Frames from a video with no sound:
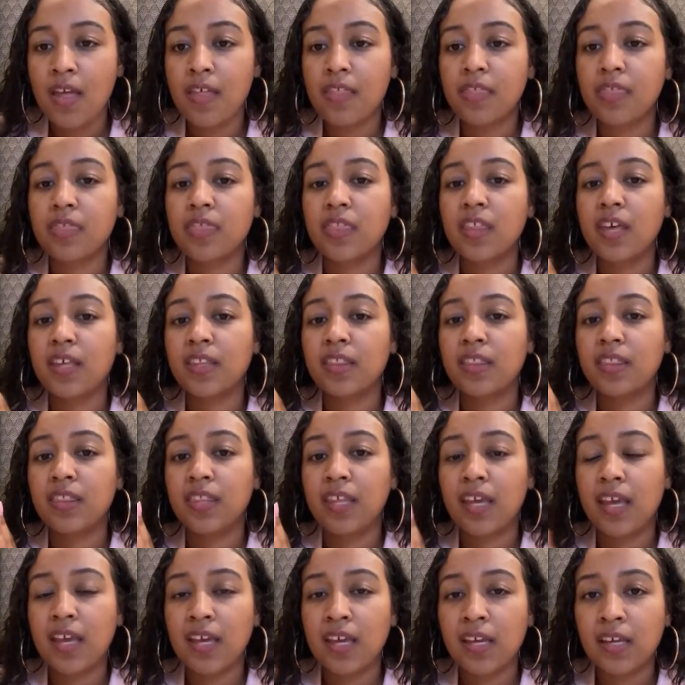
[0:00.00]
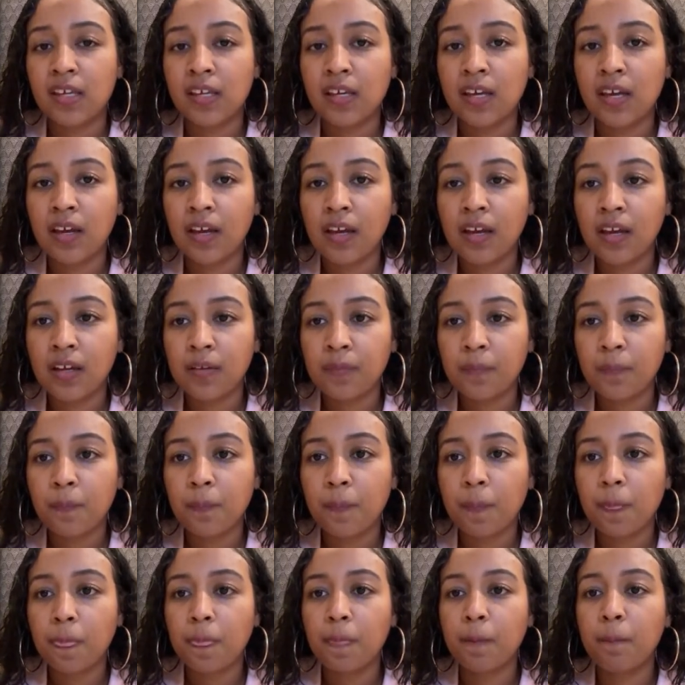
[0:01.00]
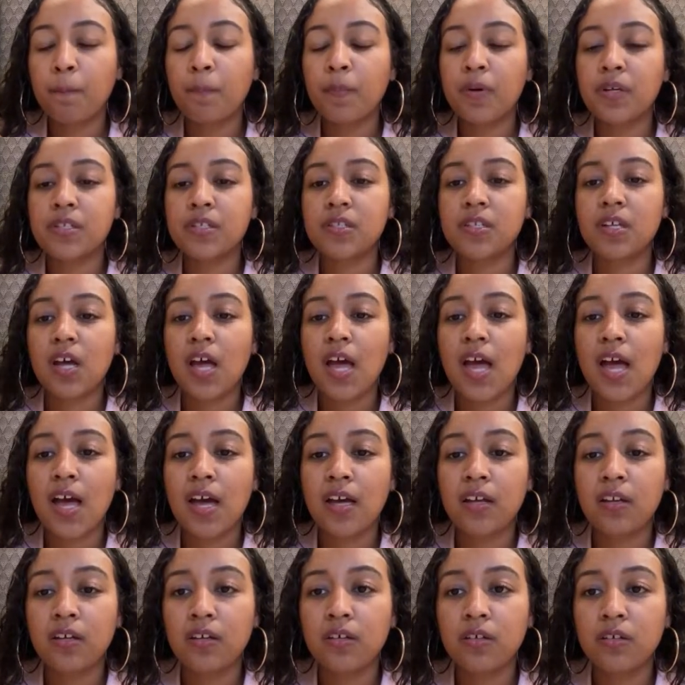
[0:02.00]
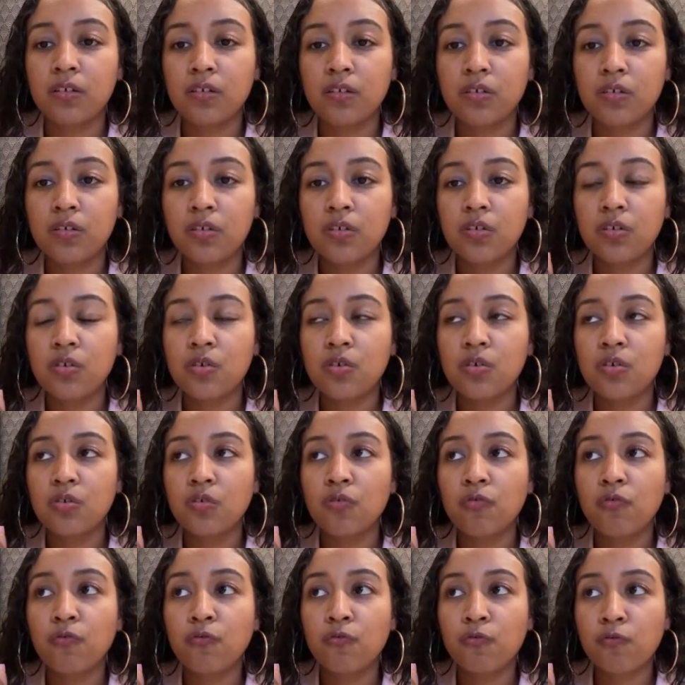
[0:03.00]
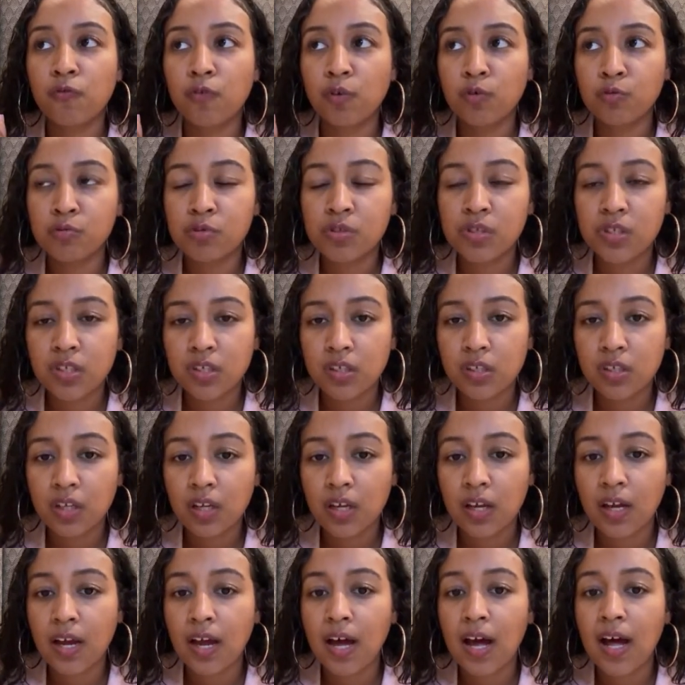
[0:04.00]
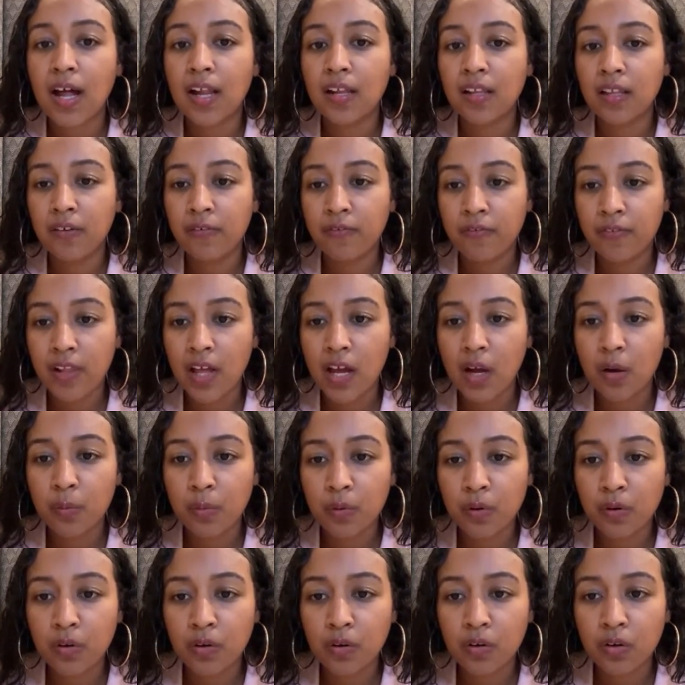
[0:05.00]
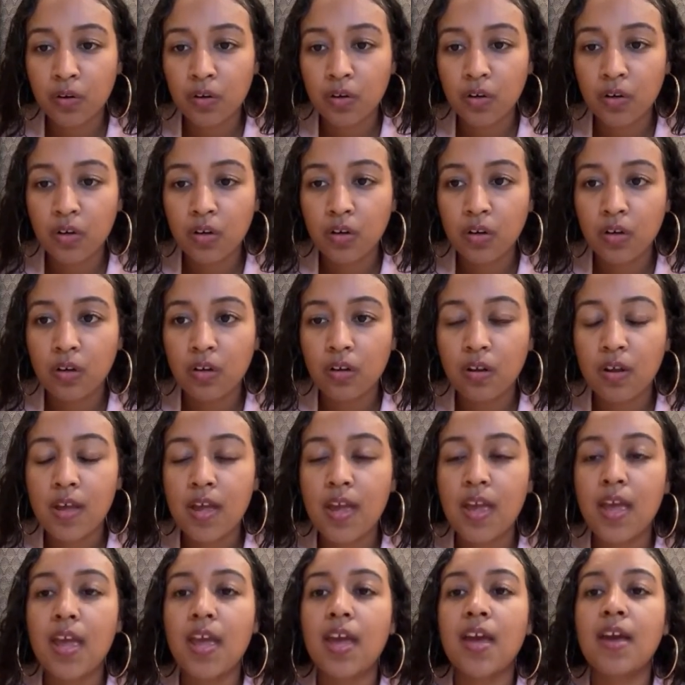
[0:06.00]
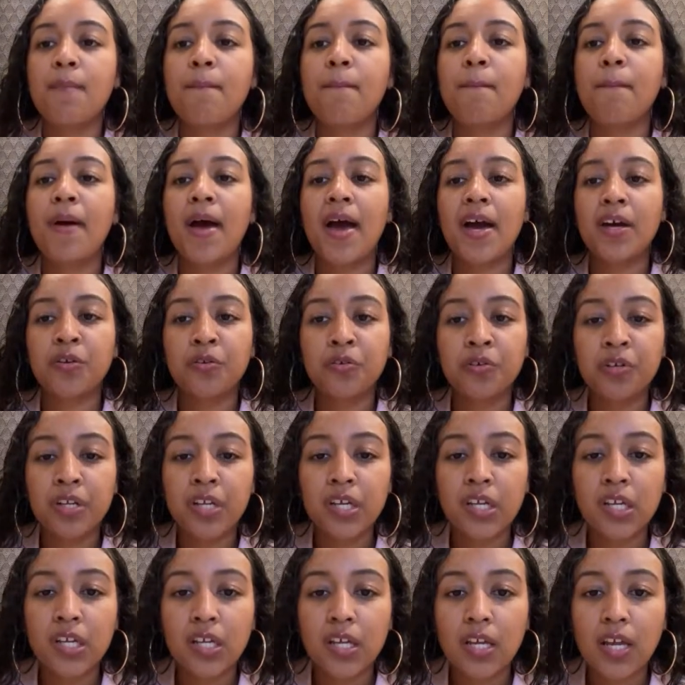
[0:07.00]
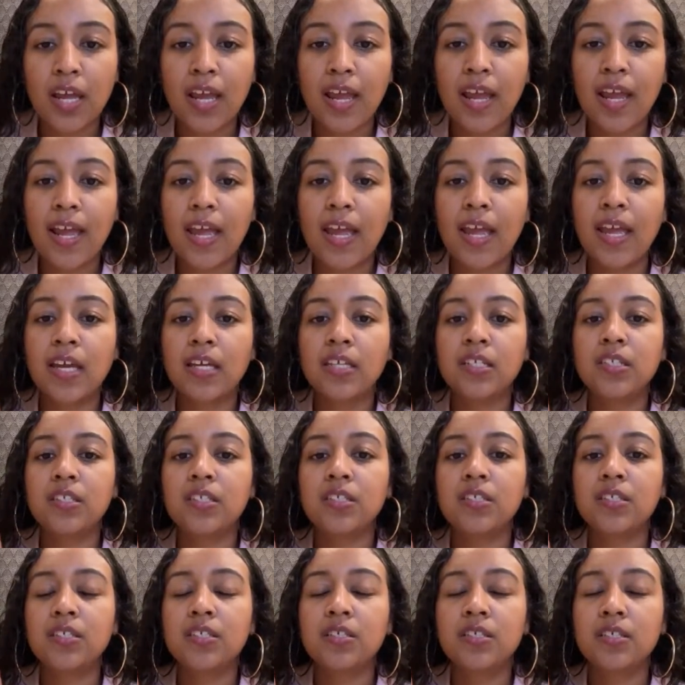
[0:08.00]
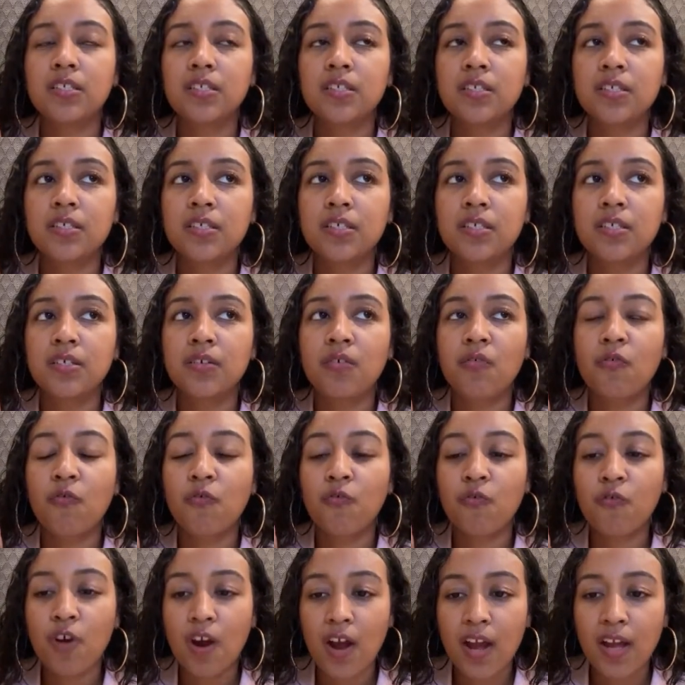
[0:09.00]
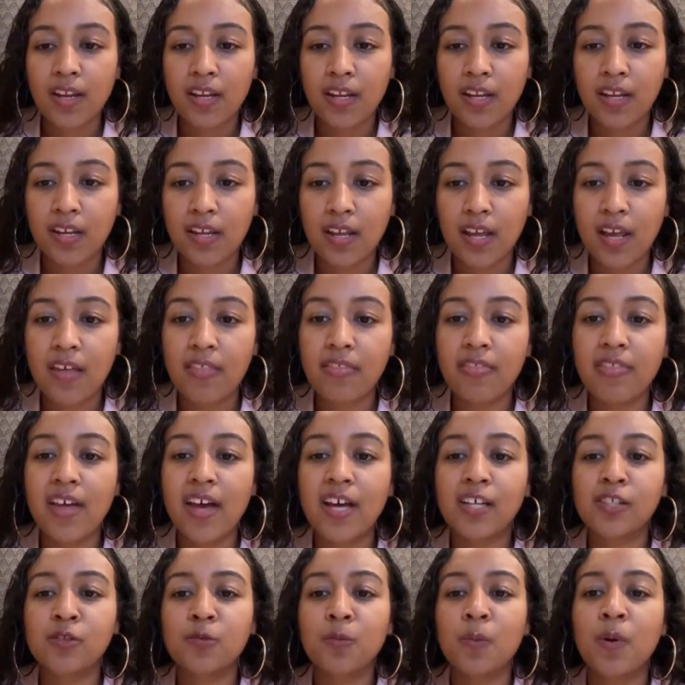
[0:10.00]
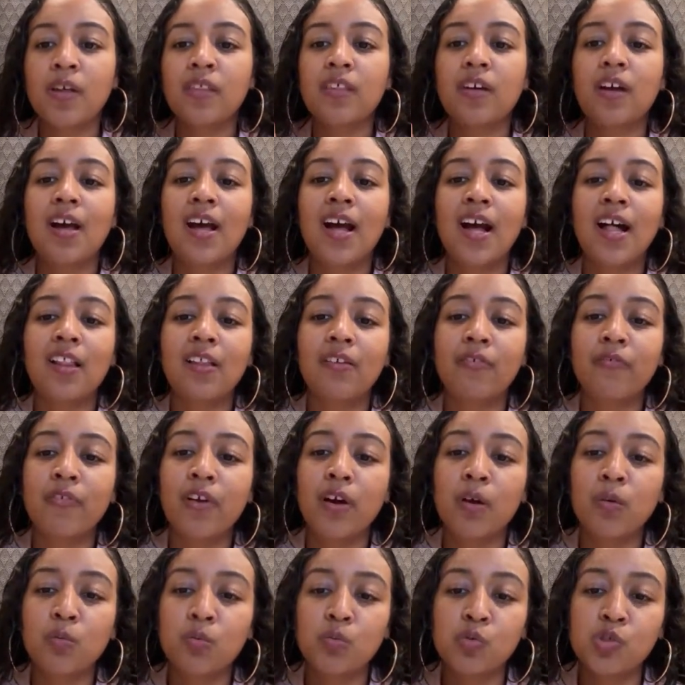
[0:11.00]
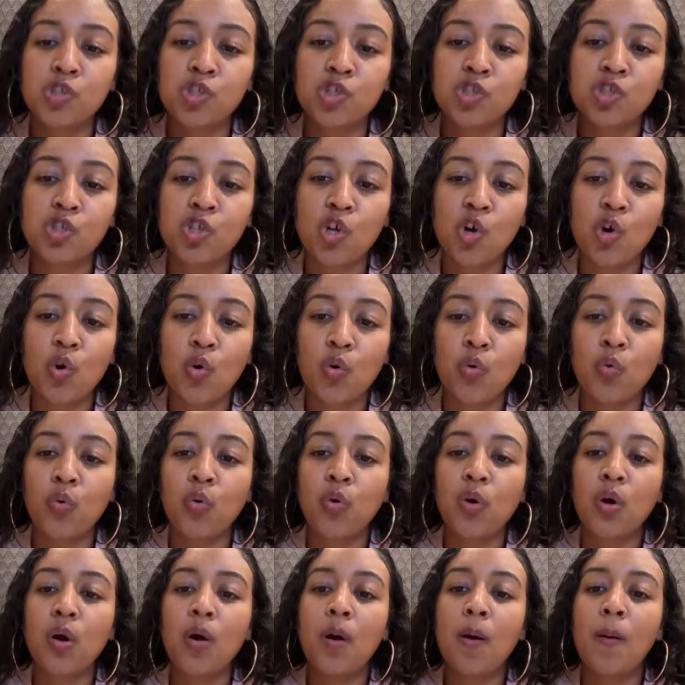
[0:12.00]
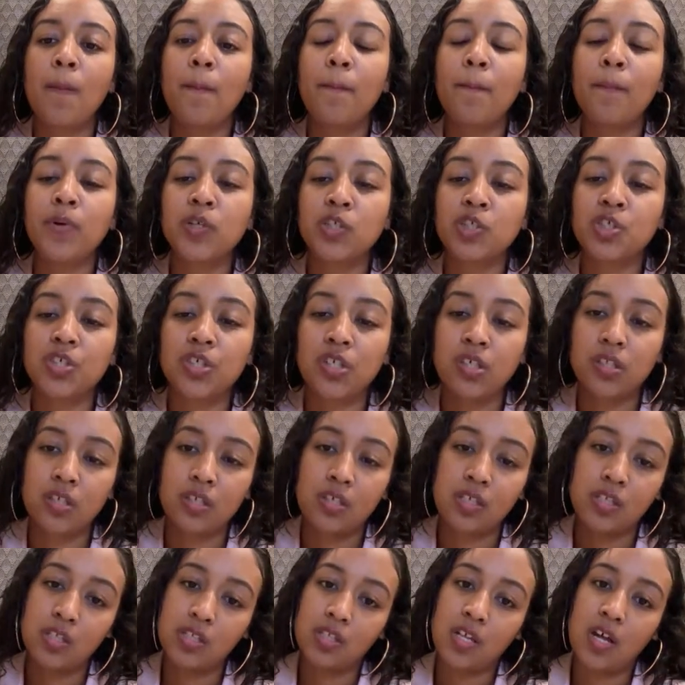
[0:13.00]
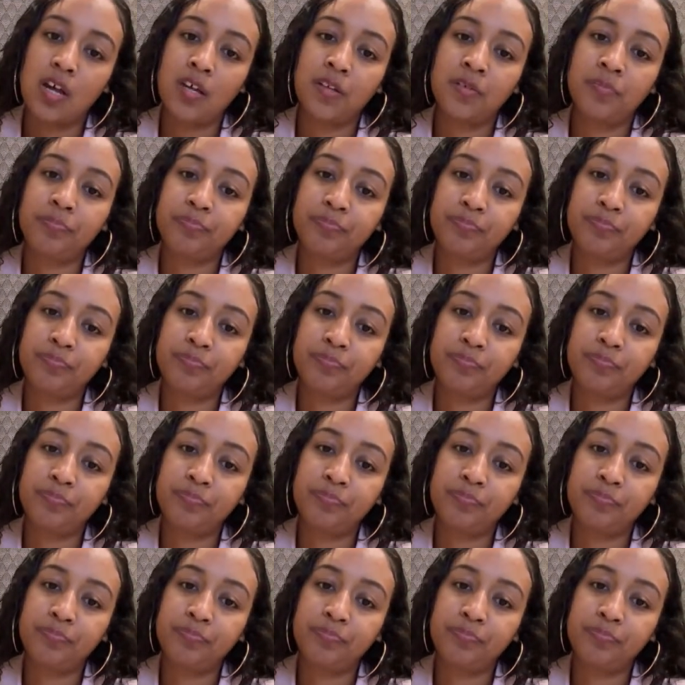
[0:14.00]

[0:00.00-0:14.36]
that they must have had frozen cauliflower and battered it and fried it, and that's why the cauliflower was so mushy in the inside.